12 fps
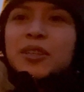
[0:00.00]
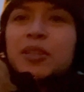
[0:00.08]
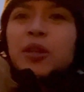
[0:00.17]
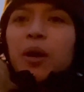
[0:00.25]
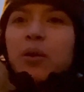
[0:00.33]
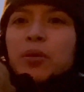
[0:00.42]

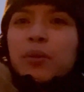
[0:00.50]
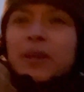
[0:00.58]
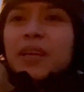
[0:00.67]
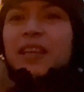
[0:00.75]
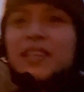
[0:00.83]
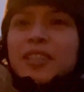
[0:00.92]
So
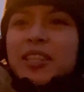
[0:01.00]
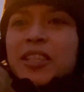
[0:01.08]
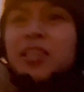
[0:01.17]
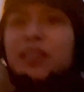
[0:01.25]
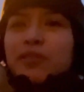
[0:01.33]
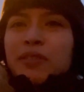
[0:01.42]

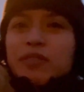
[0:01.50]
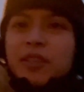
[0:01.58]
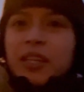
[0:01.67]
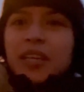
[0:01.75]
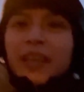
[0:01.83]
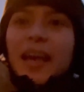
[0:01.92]
it's
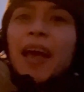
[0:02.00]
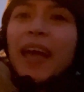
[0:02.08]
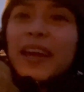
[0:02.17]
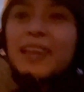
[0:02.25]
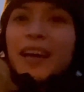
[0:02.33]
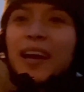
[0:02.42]
6:50
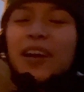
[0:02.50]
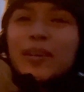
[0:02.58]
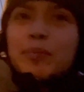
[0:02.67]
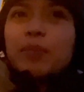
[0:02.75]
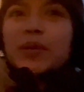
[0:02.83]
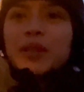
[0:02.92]

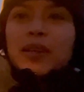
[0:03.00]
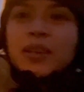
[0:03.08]
a.m.